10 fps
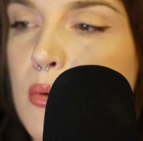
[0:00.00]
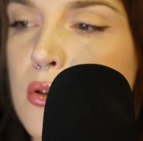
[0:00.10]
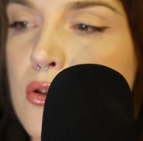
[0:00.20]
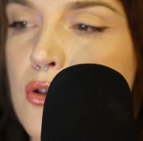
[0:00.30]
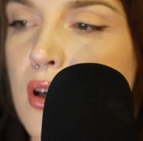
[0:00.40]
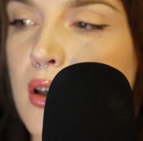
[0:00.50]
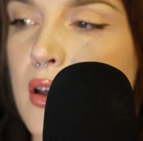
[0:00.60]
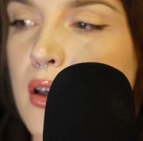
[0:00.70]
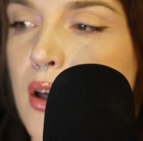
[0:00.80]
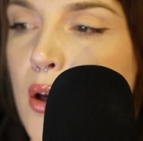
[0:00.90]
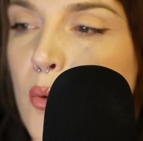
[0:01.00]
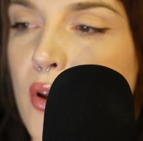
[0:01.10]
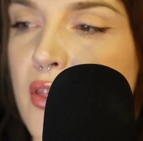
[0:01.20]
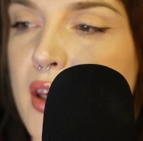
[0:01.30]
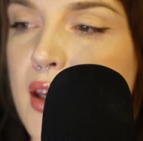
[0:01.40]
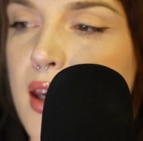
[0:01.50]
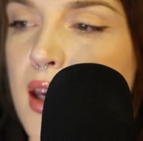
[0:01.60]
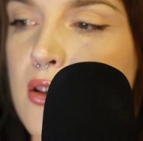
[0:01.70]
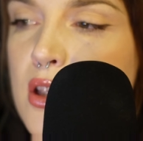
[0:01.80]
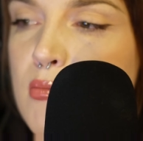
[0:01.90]
was struck with the
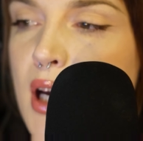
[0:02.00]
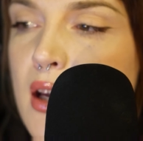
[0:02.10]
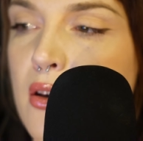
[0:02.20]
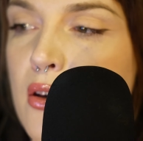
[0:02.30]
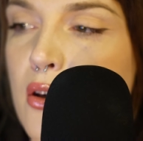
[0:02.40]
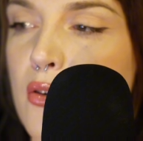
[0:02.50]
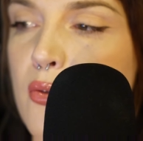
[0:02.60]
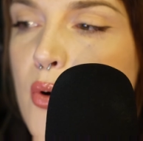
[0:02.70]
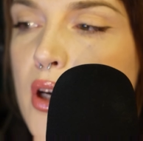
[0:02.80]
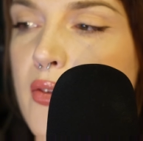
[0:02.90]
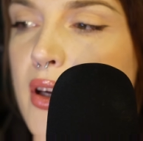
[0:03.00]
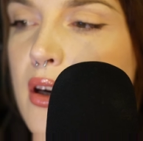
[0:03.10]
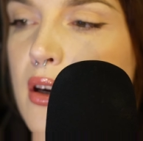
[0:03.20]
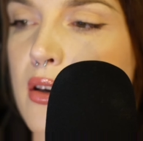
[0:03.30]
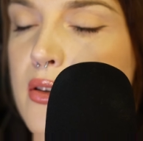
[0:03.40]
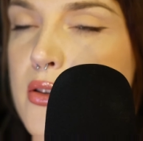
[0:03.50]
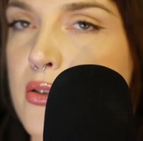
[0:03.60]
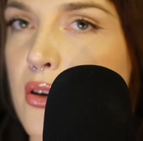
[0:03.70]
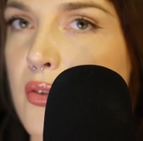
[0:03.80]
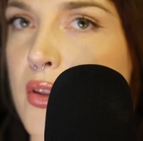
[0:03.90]
engaging manner of one of the girls
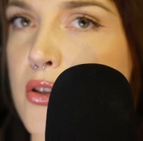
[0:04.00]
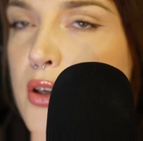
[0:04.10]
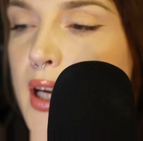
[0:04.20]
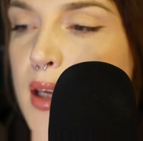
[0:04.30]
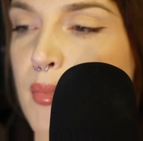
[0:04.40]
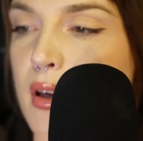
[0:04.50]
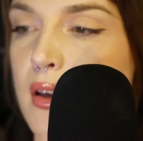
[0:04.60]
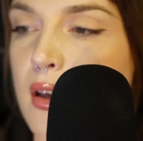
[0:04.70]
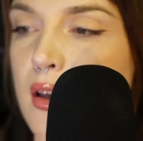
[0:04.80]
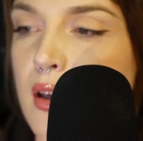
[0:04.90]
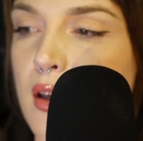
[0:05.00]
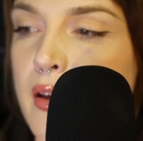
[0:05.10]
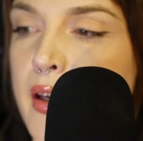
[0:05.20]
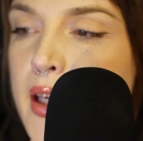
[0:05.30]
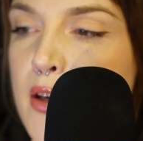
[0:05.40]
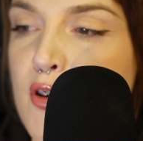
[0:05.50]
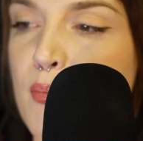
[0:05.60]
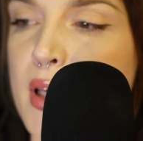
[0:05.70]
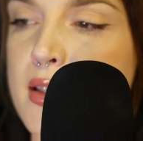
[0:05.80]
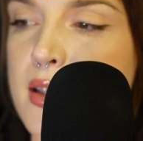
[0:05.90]
of the tribe. He
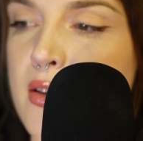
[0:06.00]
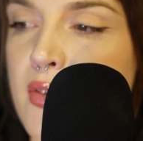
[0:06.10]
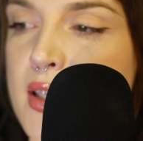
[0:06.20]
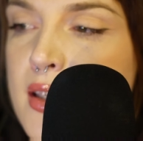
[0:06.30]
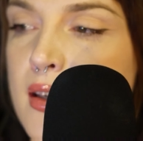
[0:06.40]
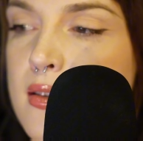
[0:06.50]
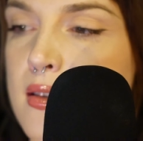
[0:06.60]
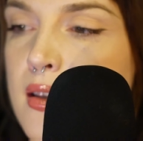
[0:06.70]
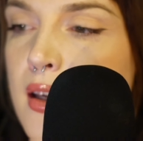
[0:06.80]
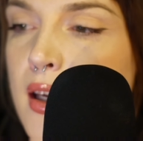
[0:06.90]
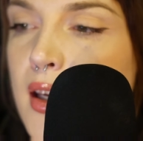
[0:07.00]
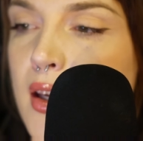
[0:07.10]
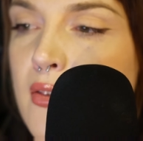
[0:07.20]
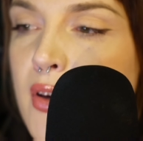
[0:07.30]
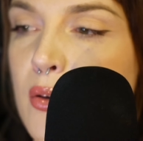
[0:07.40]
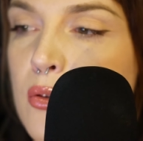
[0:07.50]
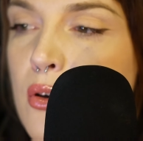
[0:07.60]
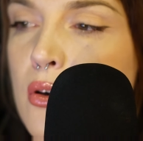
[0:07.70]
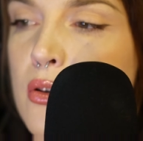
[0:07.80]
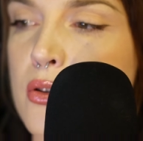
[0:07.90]
repeated the visit. He found
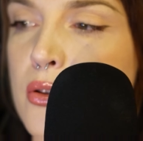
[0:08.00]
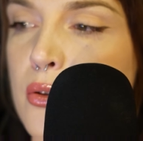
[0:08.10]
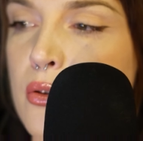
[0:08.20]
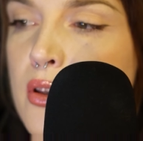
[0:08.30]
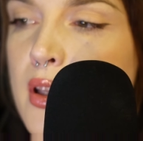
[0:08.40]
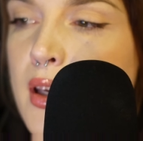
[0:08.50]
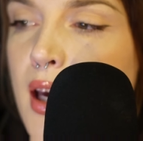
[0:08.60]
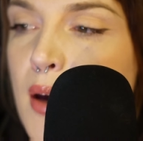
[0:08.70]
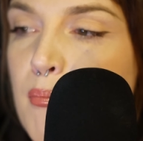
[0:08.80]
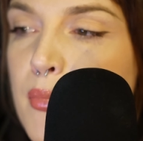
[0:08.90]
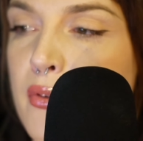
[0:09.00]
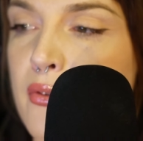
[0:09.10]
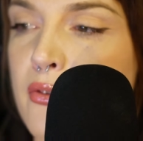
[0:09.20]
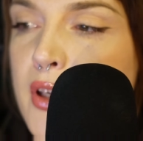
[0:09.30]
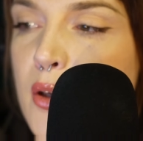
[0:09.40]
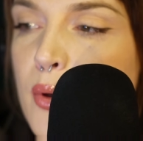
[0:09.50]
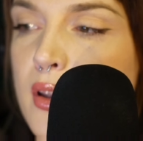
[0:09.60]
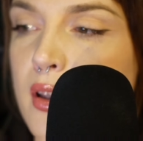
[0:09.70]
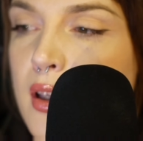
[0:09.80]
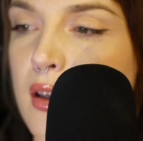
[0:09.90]
cause to go to the camp
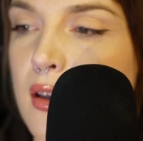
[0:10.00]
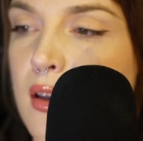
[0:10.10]
frequently.